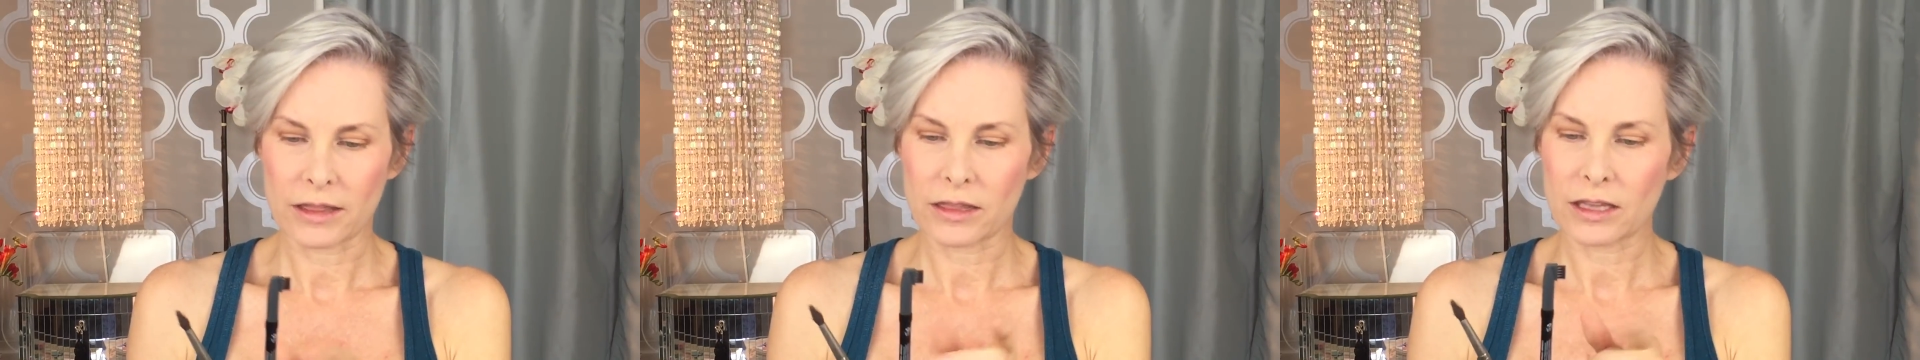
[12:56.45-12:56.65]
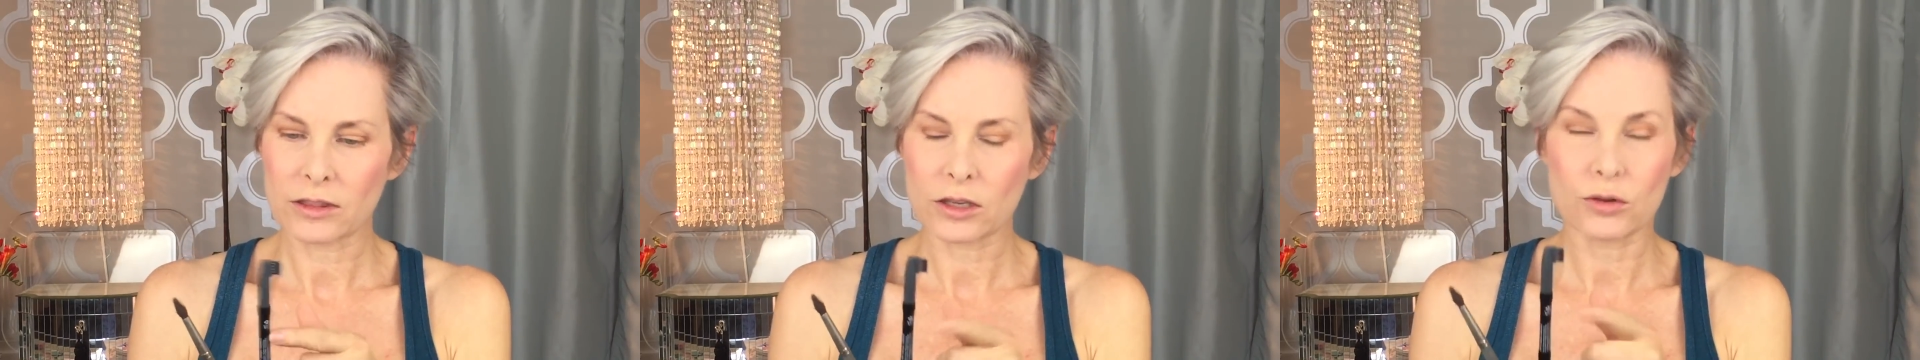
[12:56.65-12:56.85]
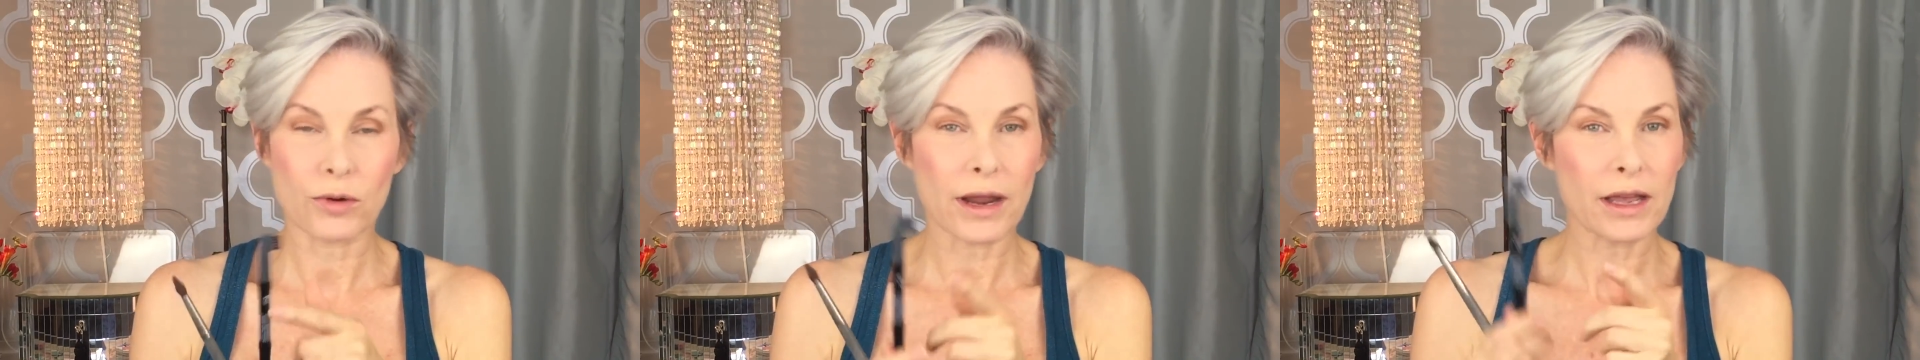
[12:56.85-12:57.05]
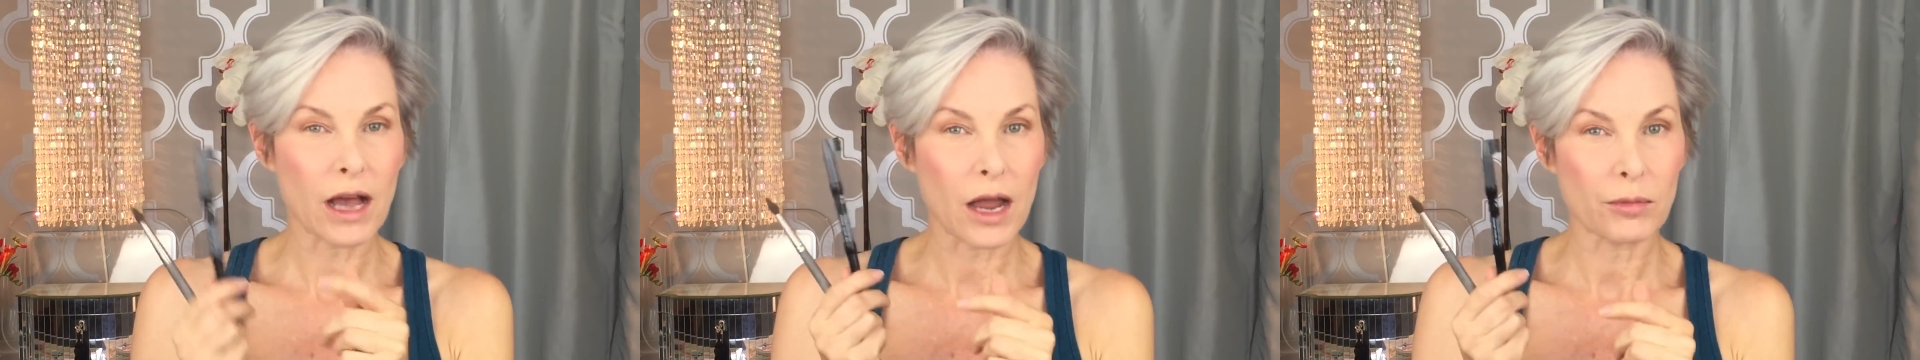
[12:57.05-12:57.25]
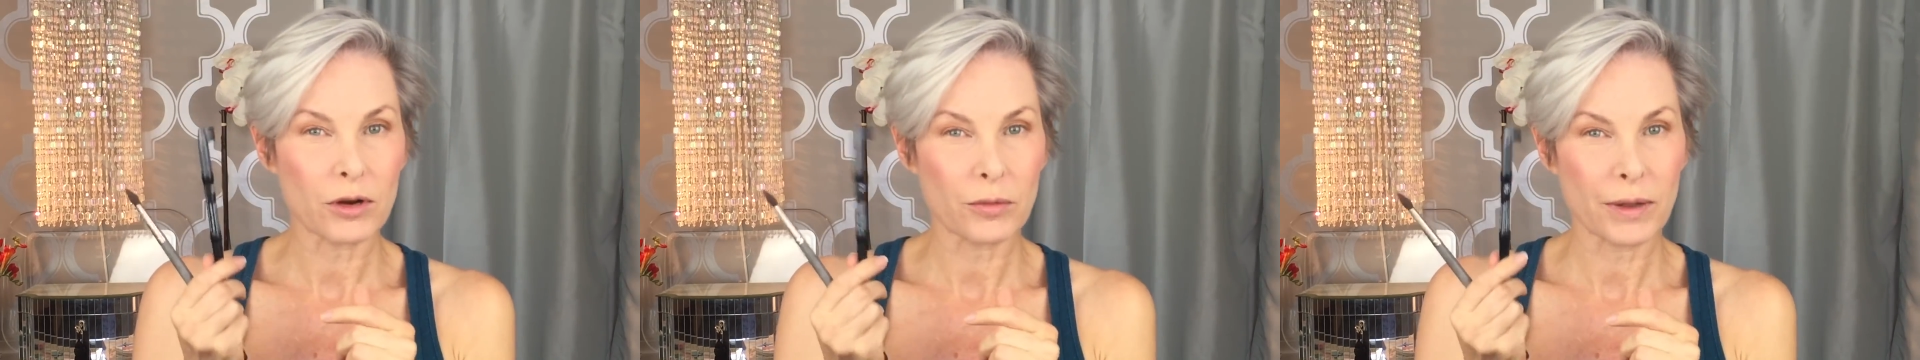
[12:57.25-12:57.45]
I think the gray
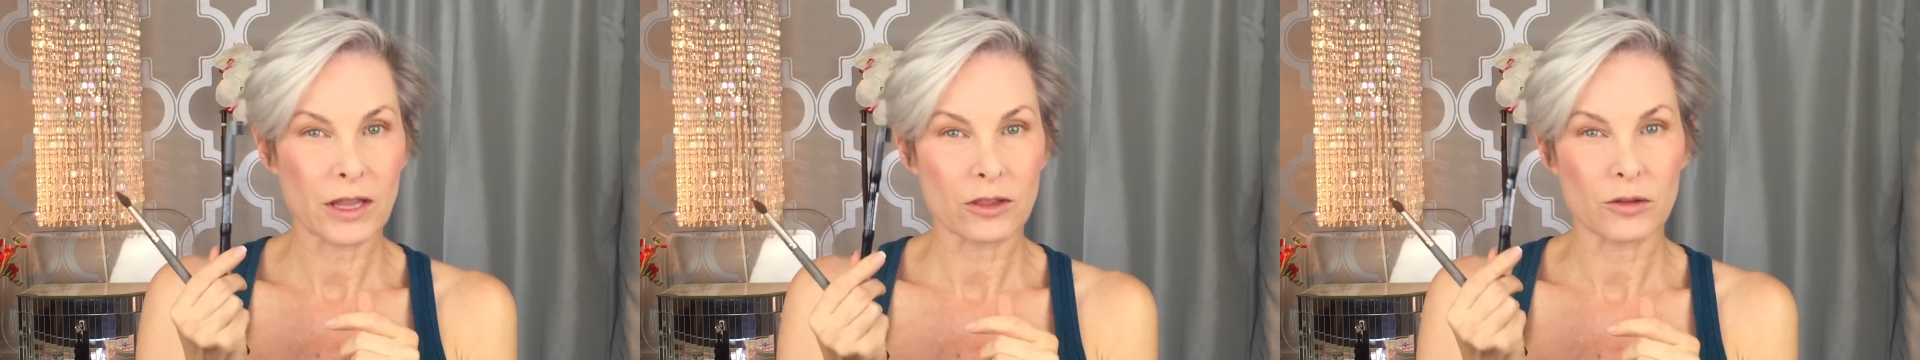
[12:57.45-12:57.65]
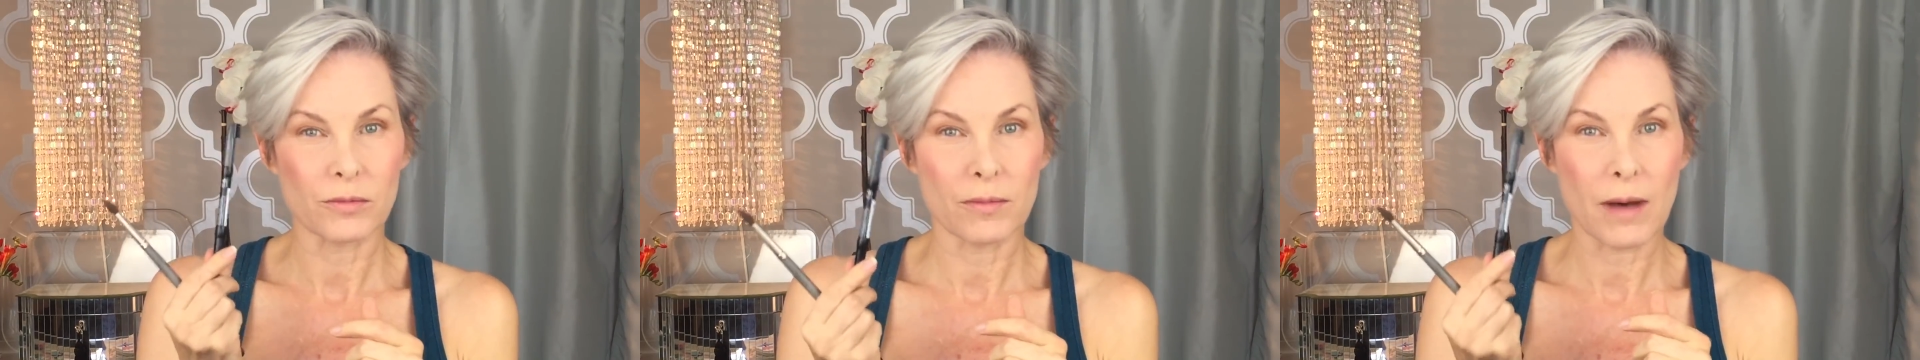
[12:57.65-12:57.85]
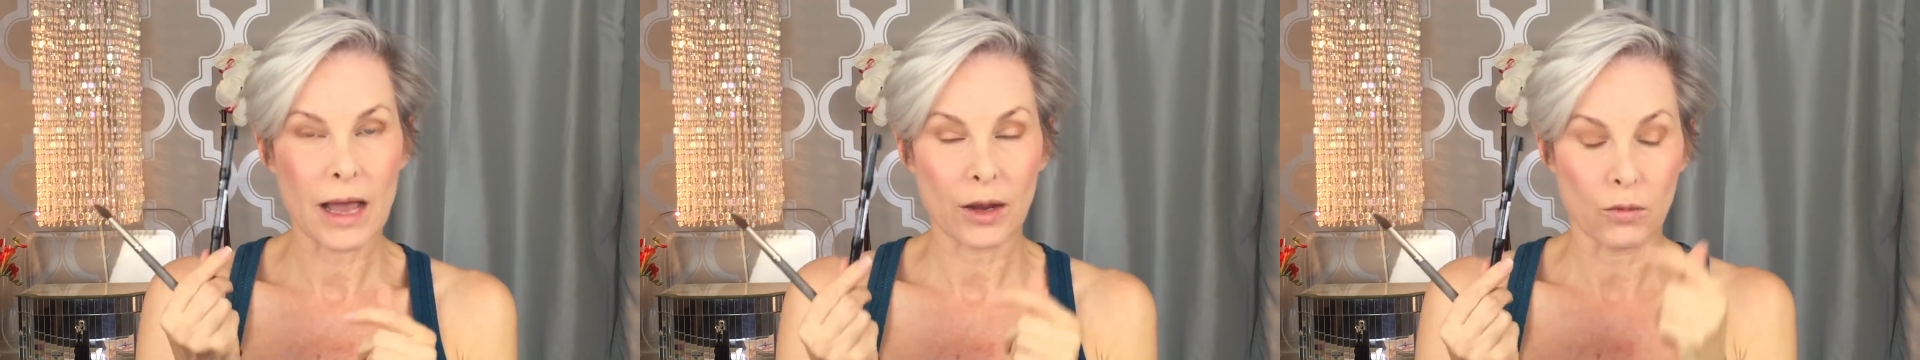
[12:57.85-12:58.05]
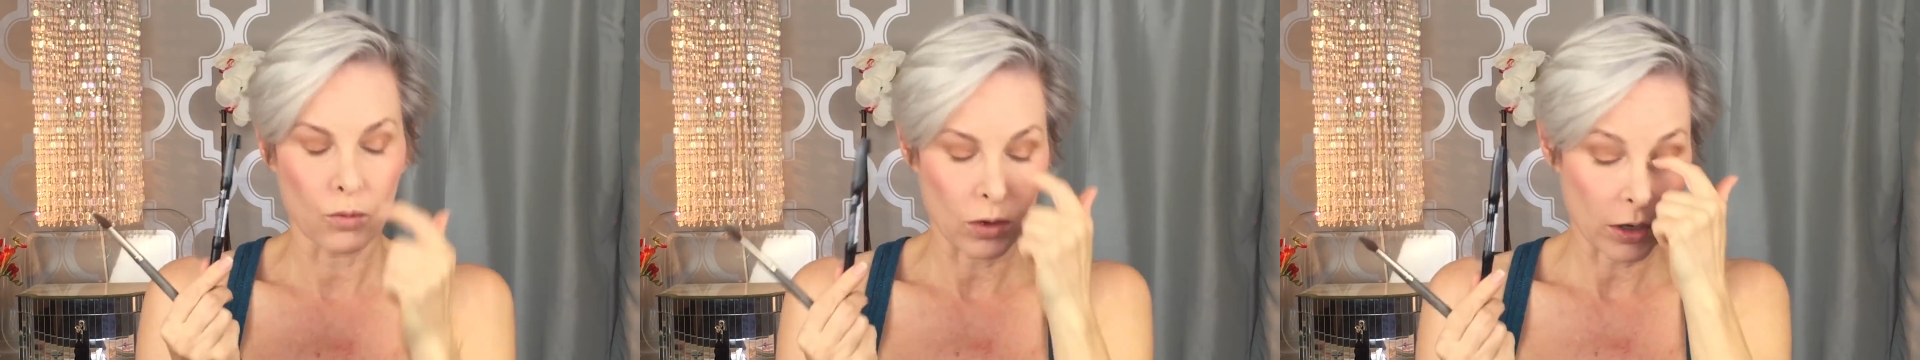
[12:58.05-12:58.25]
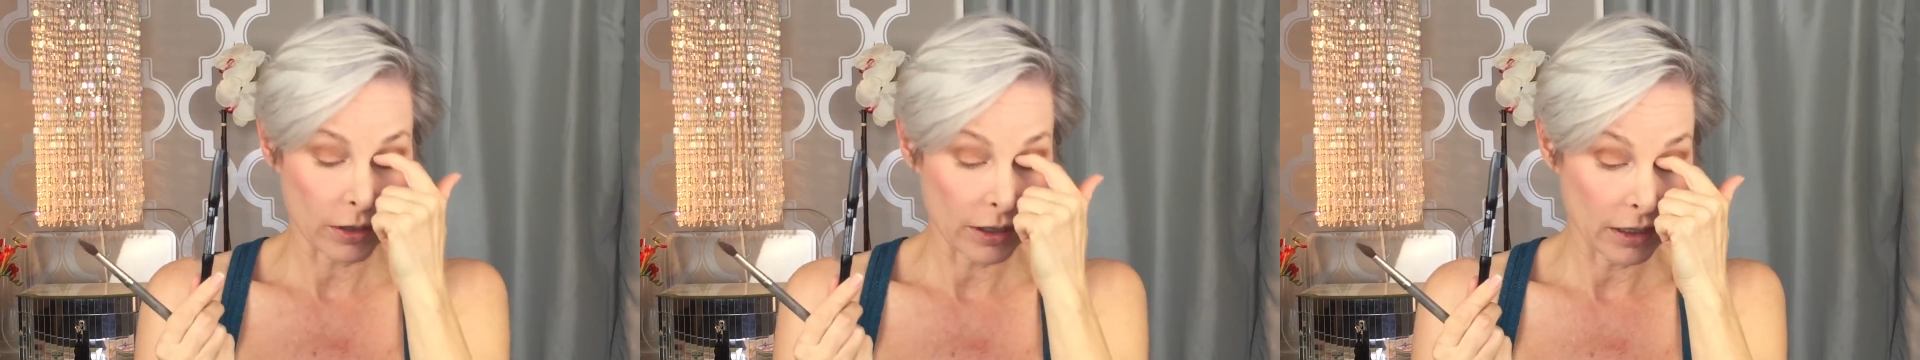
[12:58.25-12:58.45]
eyebrow pencil might
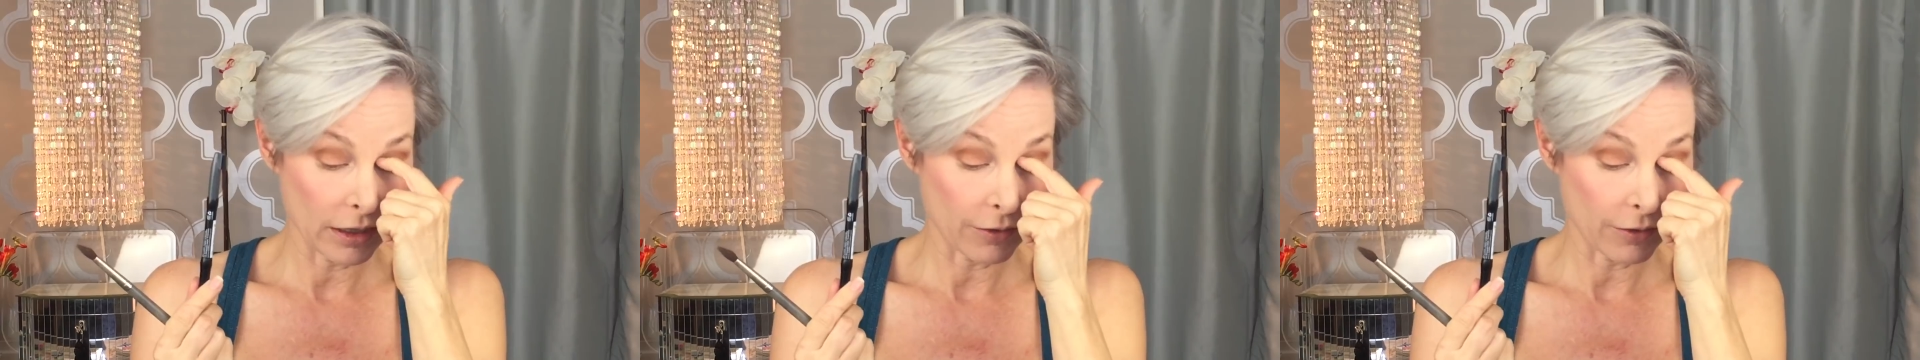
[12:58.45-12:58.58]
work